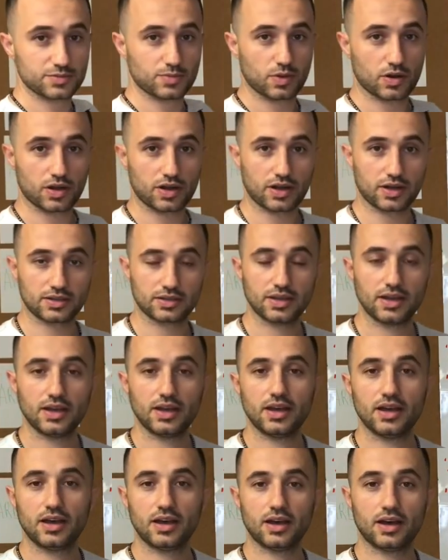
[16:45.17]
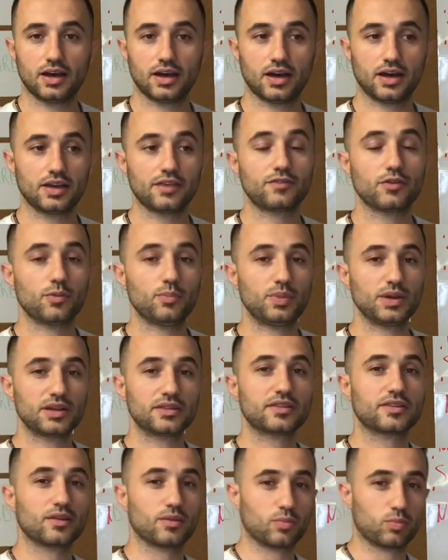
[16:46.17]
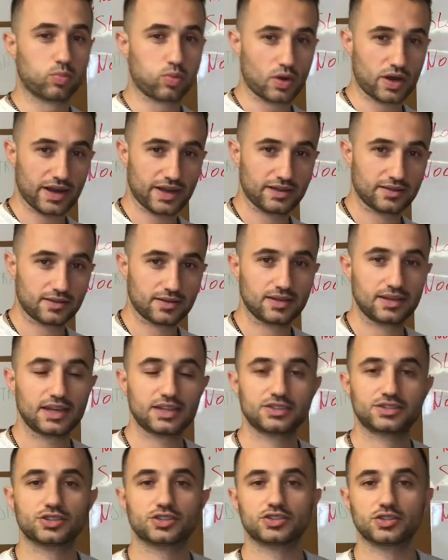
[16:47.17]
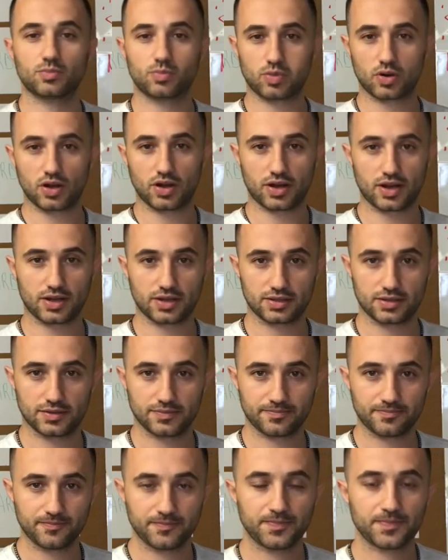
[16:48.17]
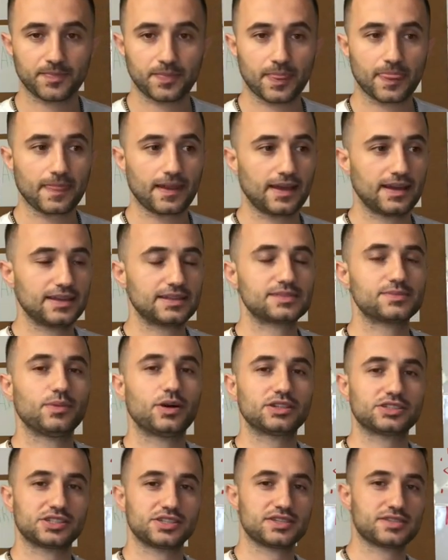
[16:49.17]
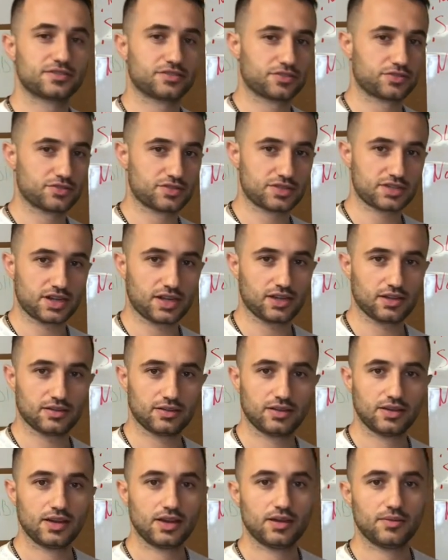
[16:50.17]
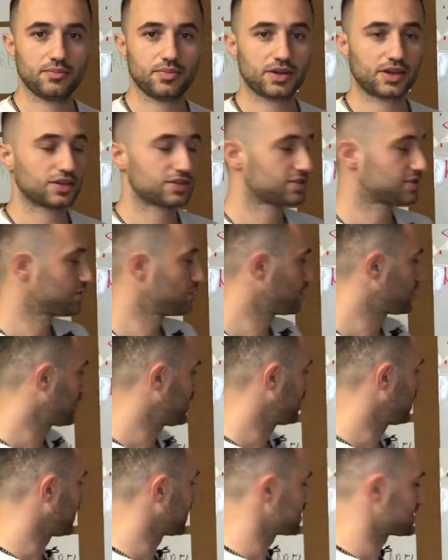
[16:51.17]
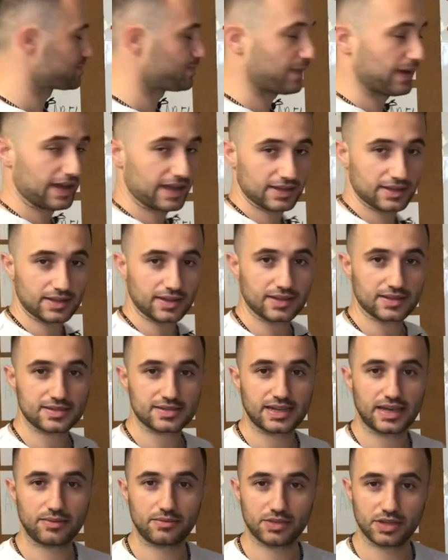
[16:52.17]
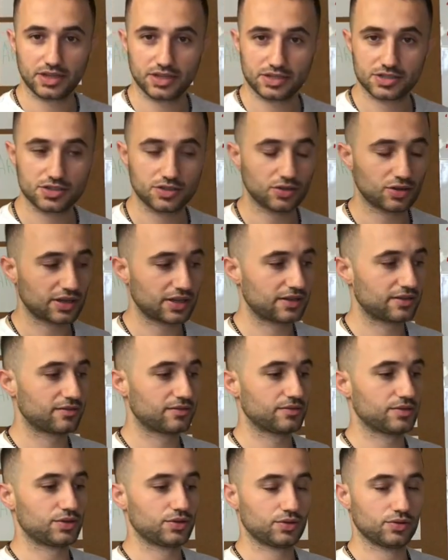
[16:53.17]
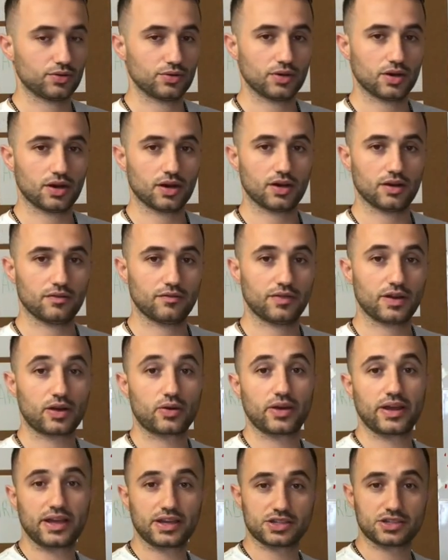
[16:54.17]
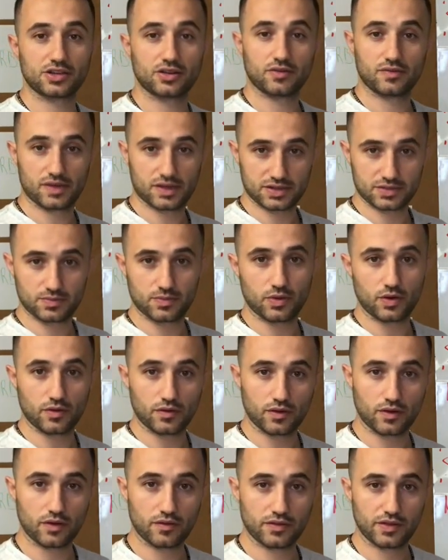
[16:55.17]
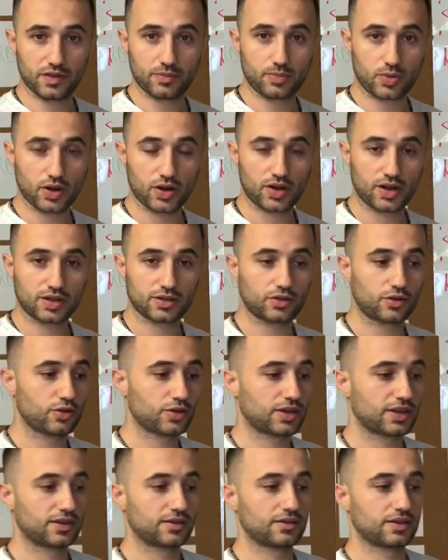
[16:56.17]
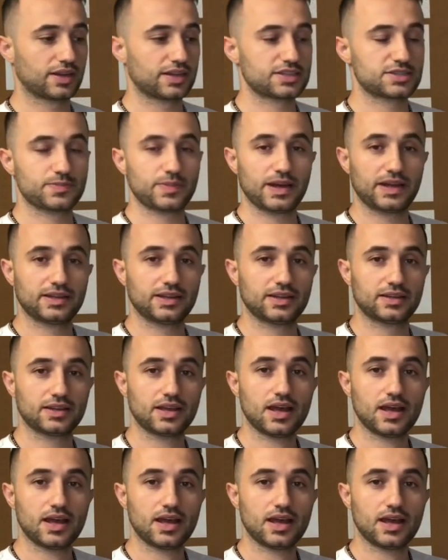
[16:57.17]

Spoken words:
product. If you build a brand, not just a product, it's much easier to sell, because you can expand in the same niche. You can do a variation of that product, or you can expand it